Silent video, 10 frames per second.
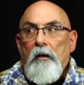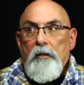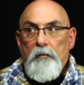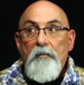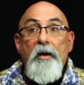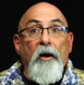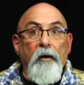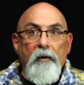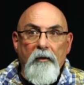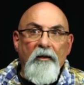to be
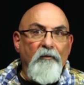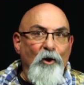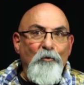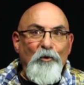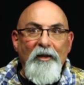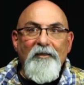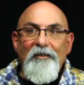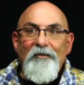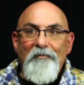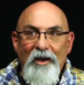buried, of all
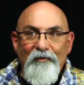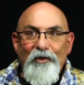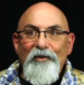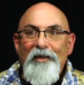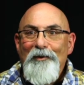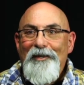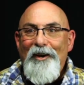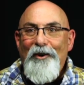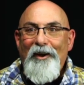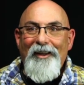places, Mountain View
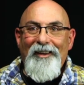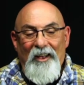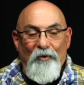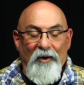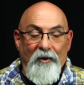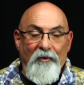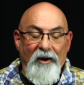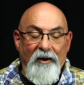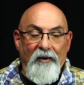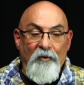Cemetery,
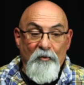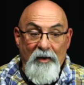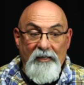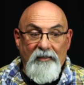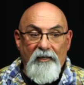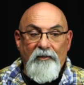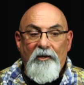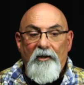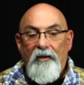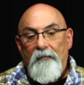where my
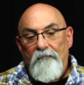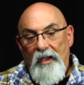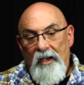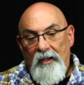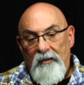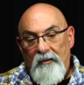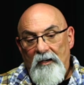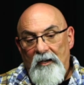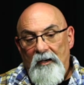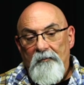sister and
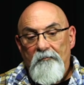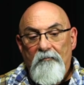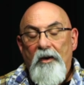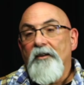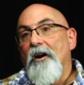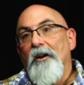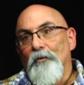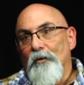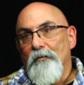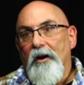my
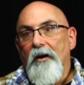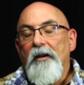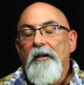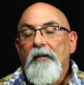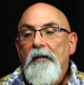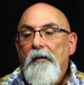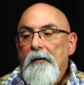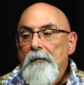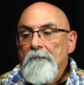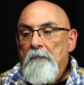daughter were buried.
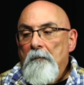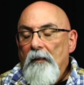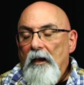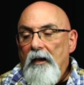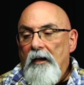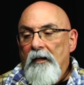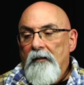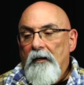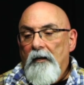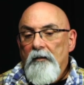
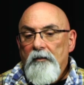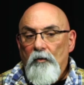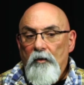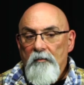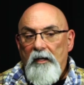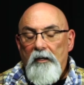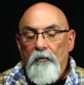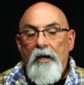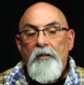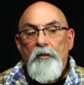And so we made the
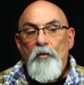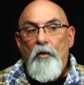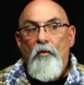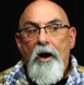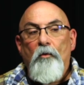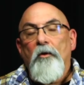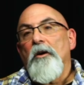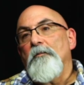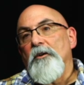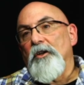arrangements. Well, while we're
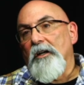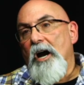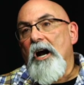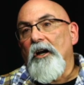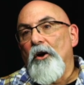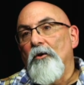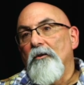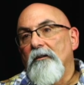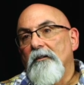up in Chicago,